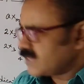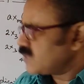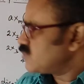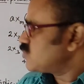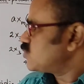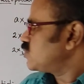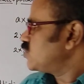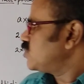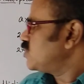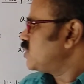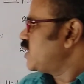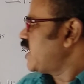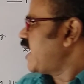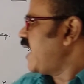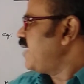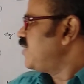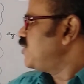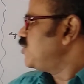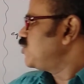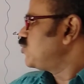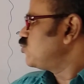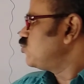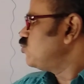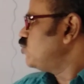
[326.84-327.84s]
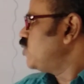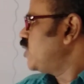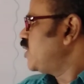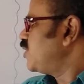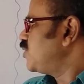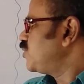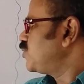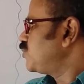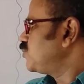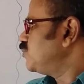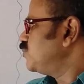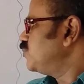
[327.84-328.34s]
So add 2 and
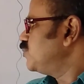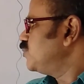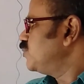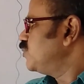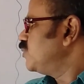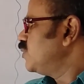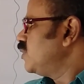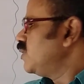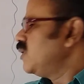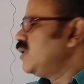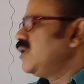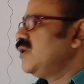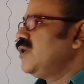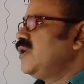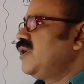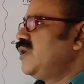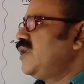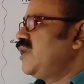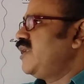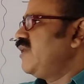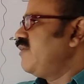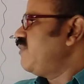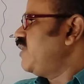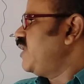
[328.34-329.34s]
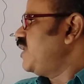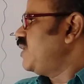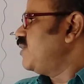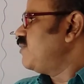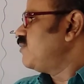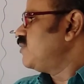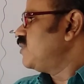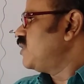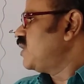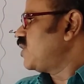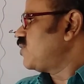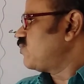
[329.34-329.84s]
2,
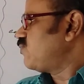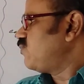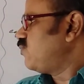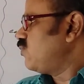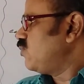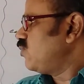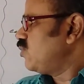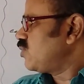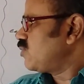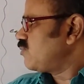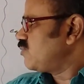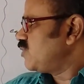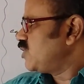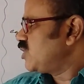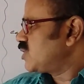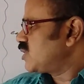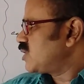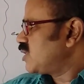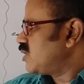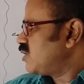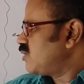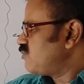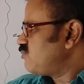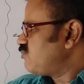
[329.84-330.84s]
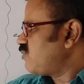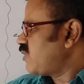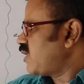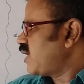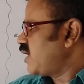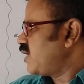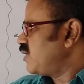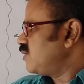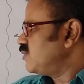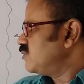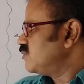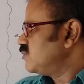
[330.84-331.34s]
divide that 4 with
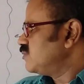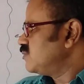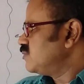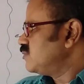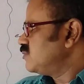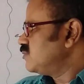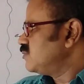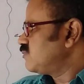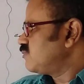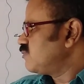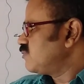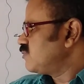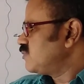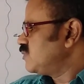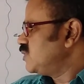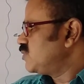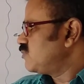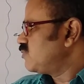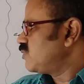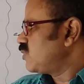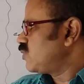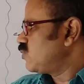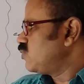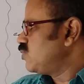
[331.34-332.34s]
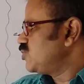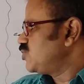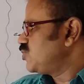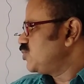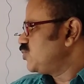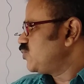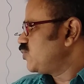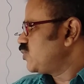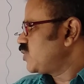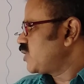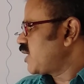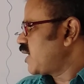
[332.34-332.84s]
5, it will go
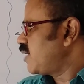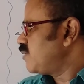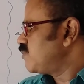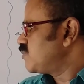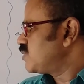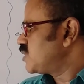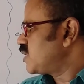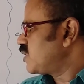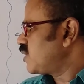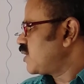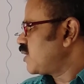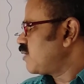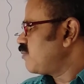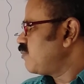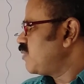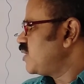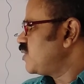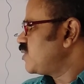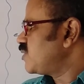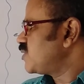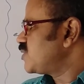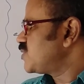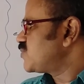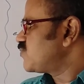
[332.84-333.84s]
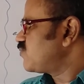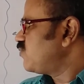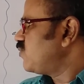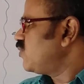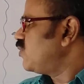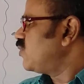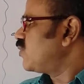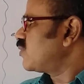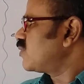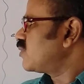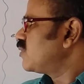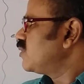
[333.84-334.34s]
0 times and the remainder is
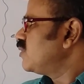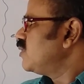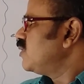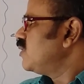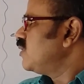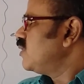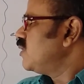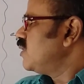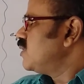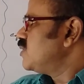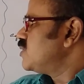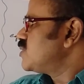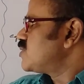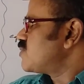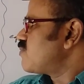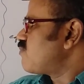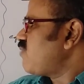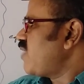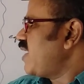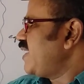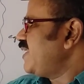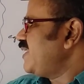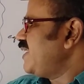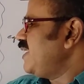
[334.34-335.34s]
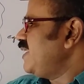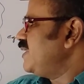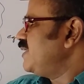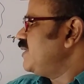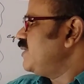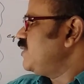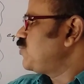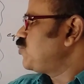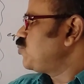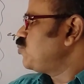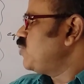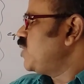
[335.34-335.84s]
4. So
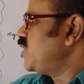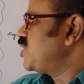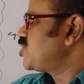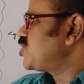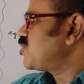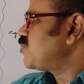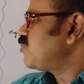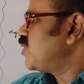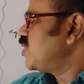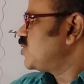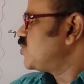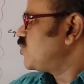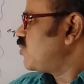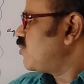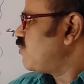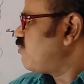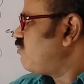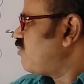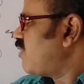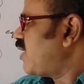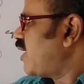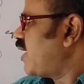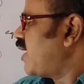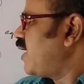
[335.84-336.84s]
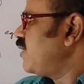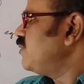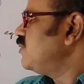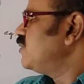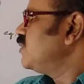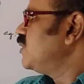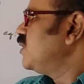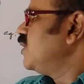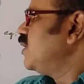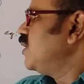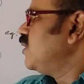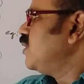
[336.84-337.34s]
finally 2 addition modulo 5,
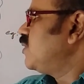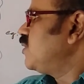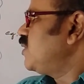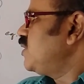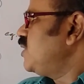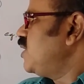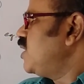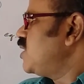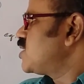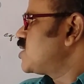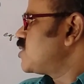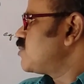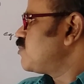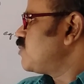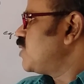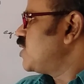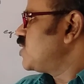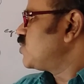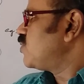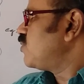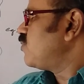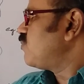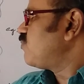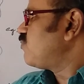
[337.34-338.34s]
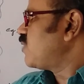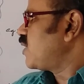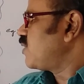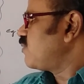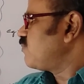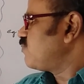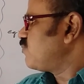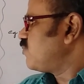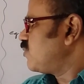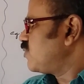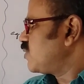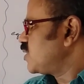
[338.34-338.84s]
3 addition modulo
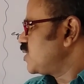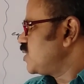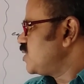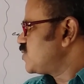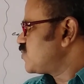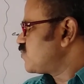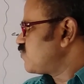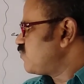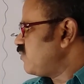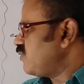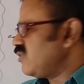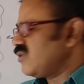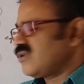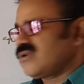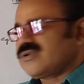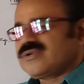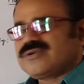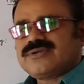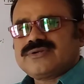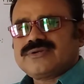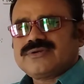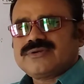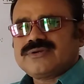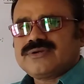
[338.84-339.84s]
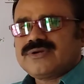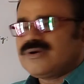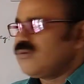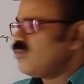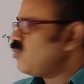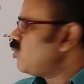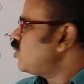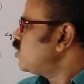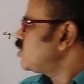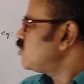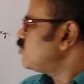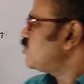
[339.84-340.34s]
5 4 is 4.
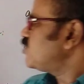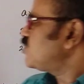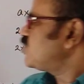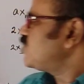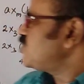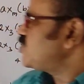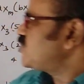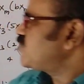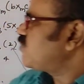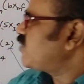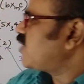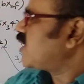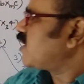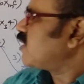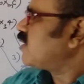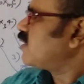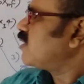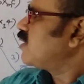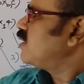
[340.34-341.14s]
What about this one?